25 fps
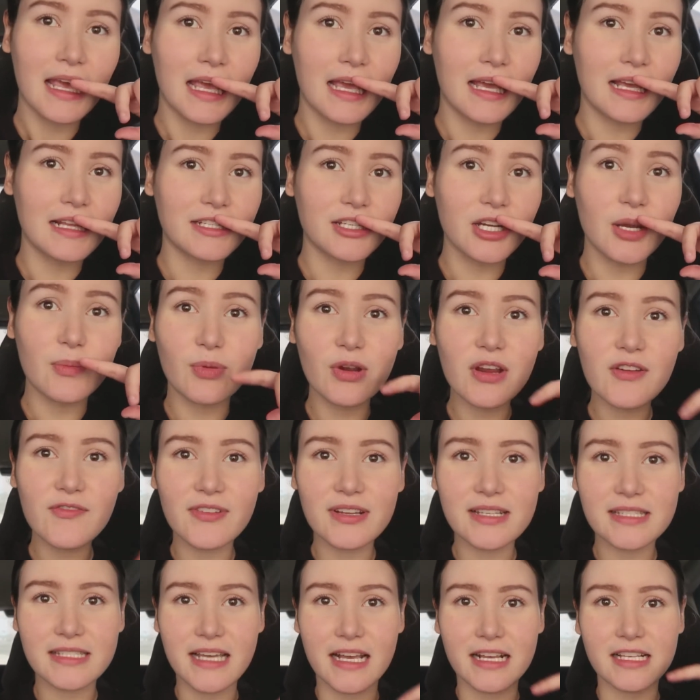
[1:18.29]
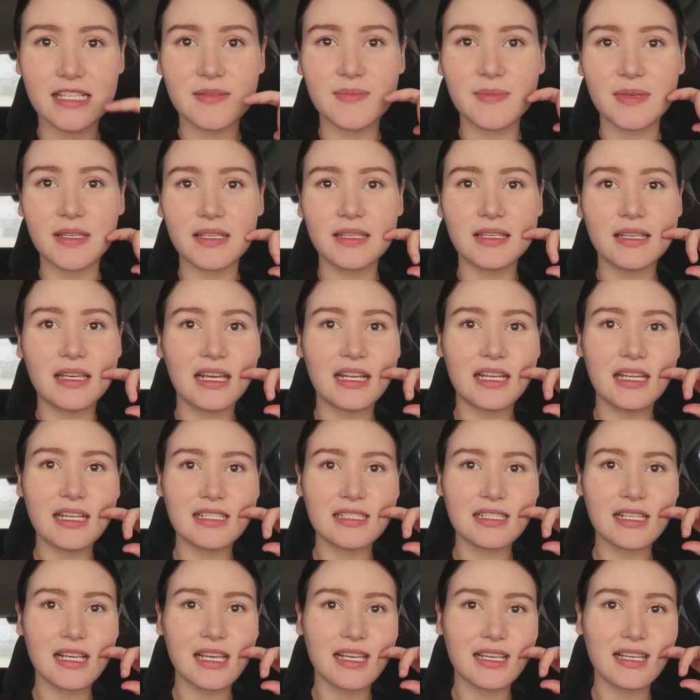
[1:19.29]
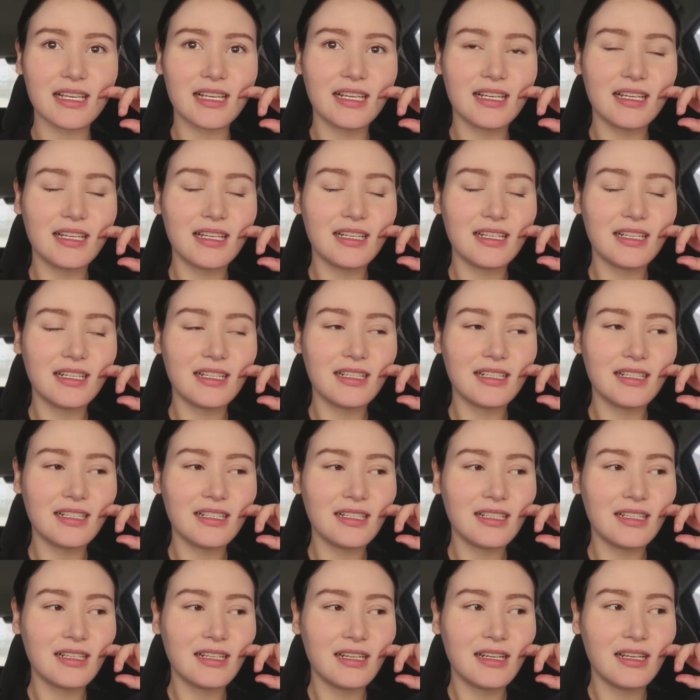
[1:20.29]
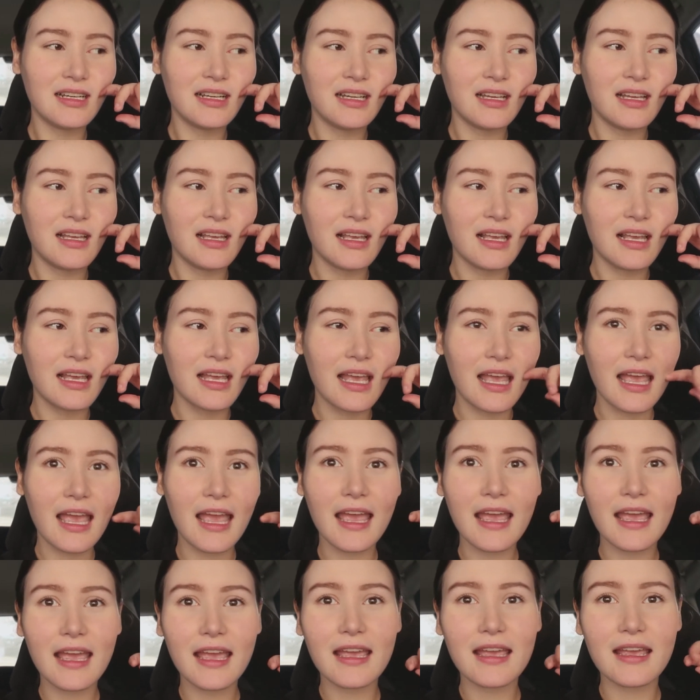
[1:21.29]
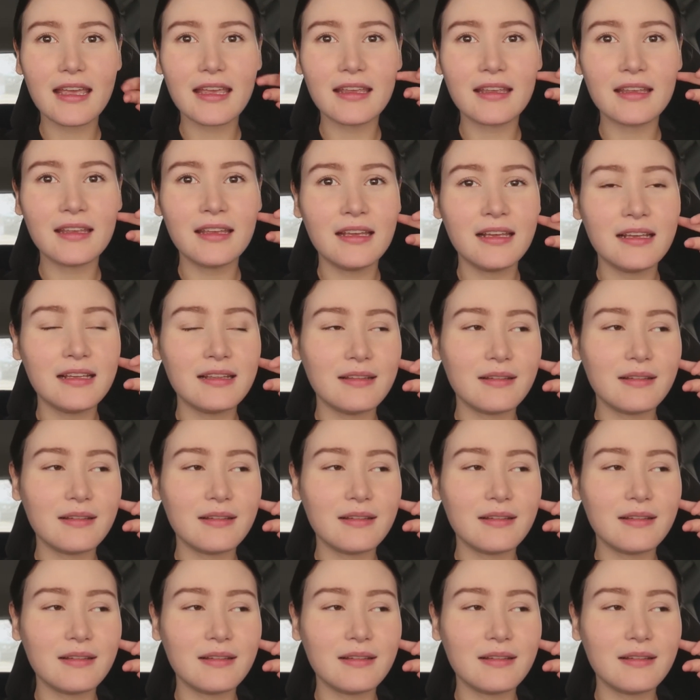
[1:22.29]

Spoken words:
and her boyfriend texts me, and he's like, "Hey,